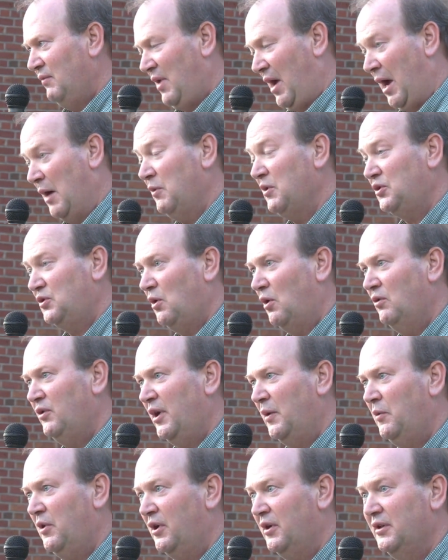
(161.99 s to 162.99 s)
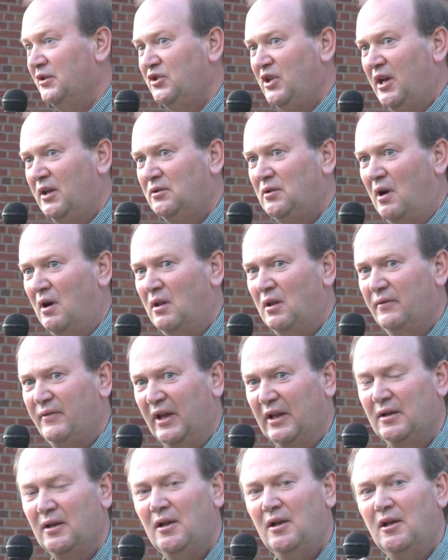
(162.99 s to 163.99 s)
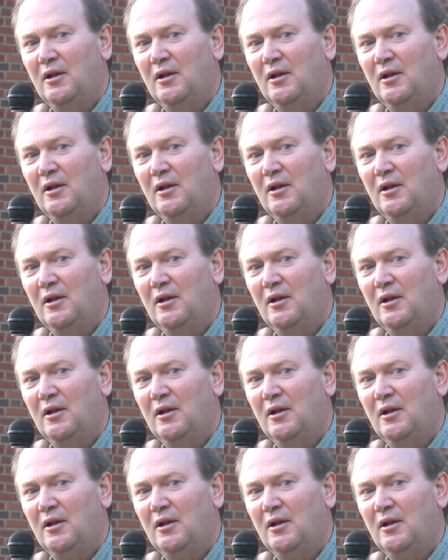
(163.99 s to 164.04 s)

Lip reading: I was told they were going to inject all of it.